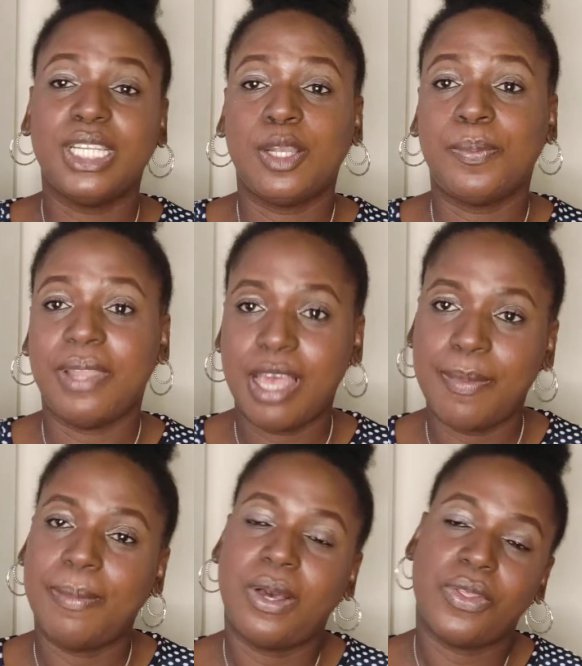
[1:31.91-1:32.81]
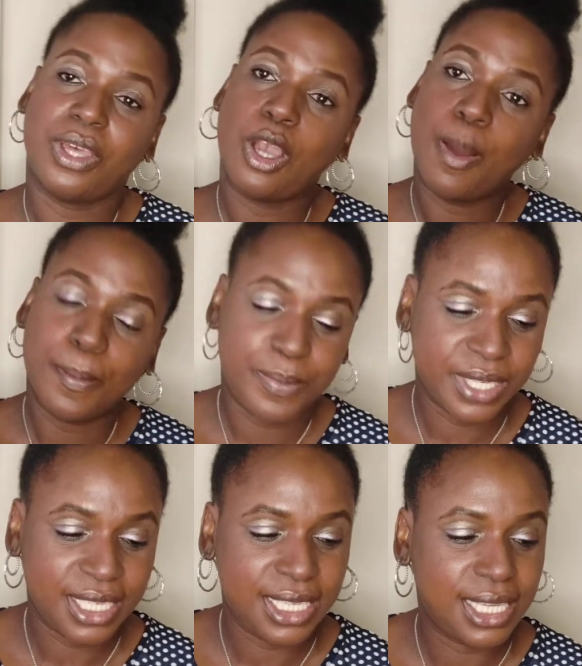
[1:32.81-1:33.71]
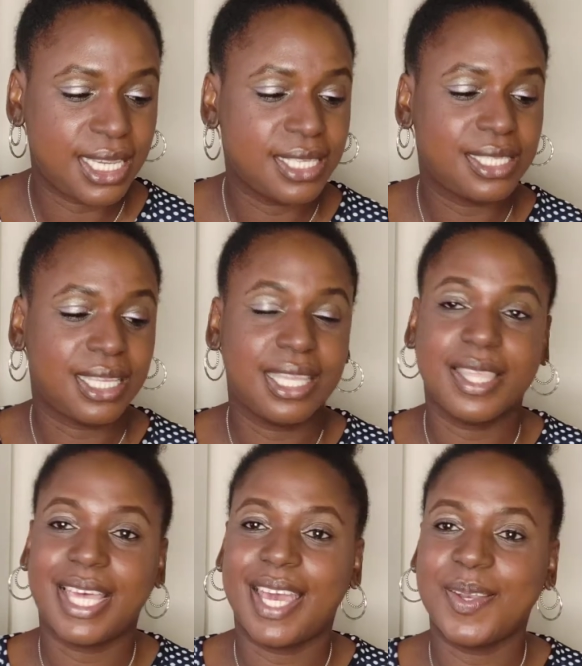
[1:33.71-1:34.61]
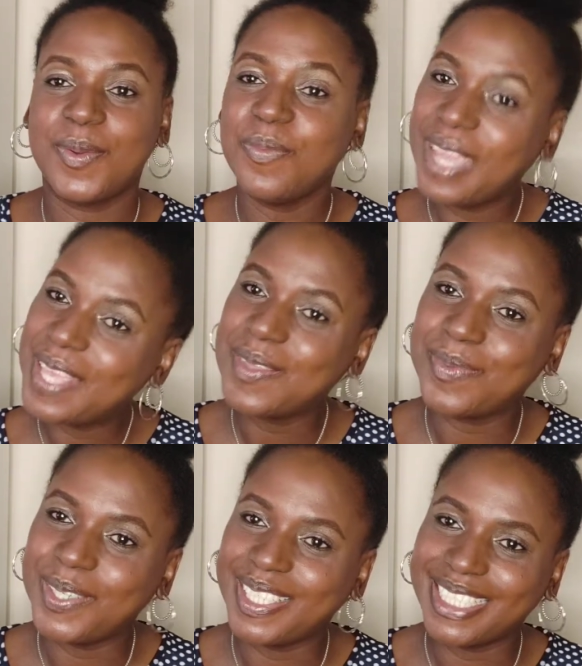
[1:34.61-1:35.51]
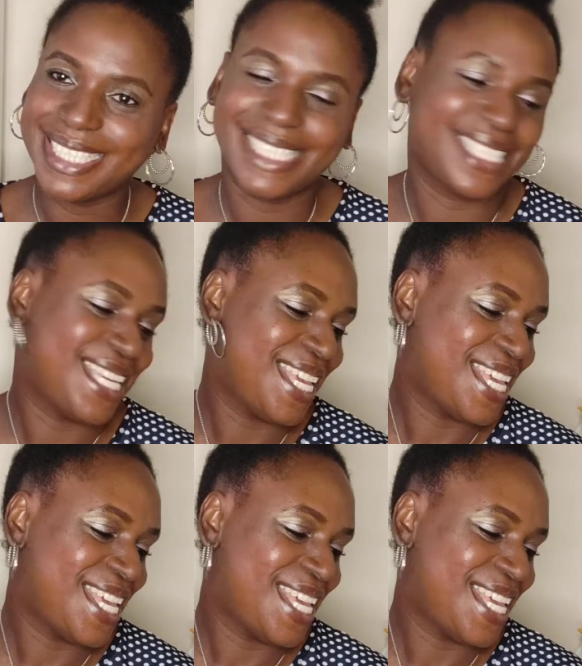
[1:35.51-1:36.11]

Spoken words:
a little blurb about the companies that make the products.